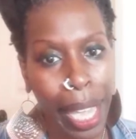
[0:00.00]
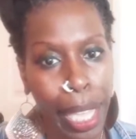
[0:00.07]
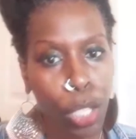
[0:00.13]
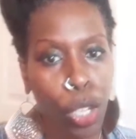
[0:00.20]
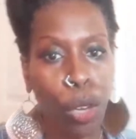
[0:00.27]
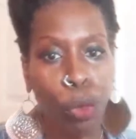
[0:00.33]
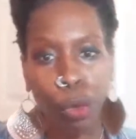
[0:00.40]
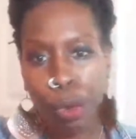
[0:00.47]

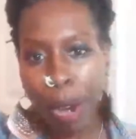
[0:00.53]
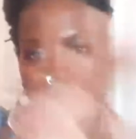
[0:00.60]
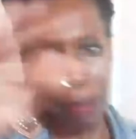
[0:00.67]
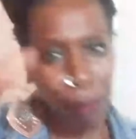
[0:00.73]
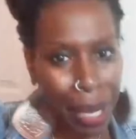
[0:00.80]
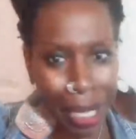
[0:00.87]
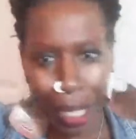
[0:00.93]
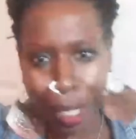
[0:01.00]
And you're
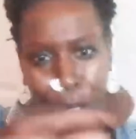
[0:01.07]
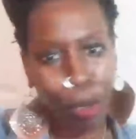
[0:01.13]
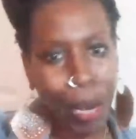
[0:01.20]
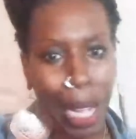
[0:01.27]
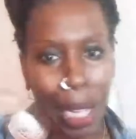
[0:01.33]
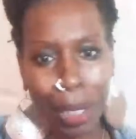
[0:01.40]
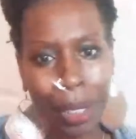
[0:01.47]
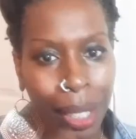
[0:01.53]
wrapping it
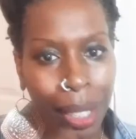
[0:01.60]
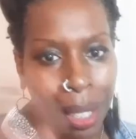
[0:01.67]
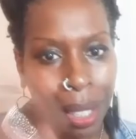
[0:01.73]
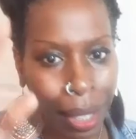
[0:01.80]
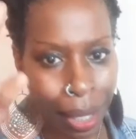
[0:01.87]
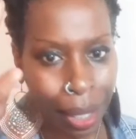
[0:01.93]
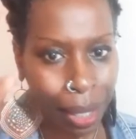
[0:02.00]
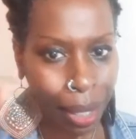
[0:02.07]
around
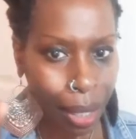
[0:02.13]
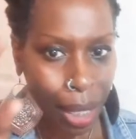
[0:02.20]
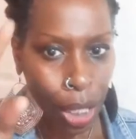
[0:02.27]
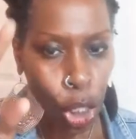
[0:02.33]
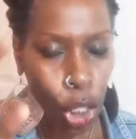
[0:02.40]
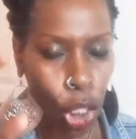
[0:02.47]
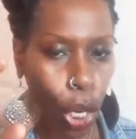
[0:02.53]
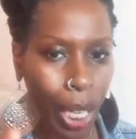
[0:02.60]

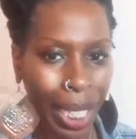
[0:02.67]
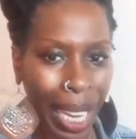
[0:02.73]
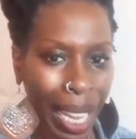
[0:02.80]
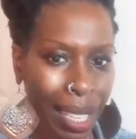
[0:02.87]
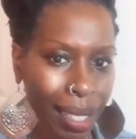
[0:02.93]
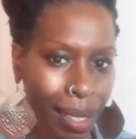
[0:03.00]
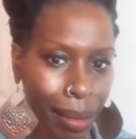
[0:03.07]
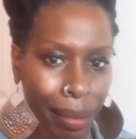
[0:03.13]

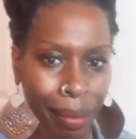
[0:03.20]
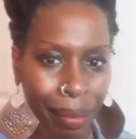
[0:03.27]
sarcasm.